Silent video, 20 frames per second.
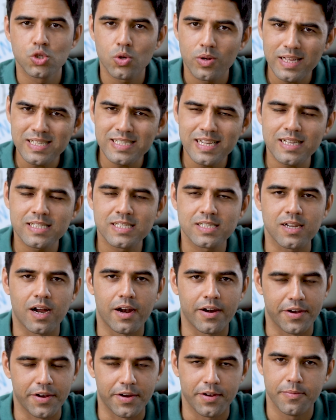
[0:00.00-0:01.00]
So let's get
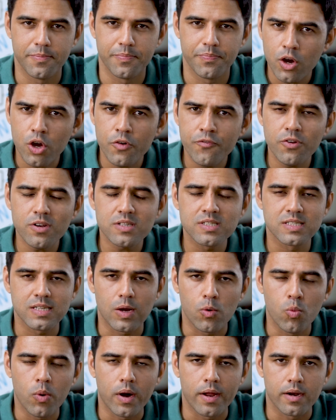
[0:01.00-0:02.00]
started. Now, if you're
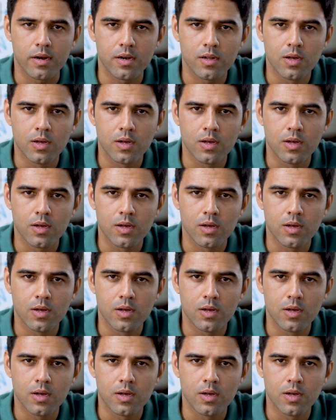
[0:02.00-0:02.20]
someone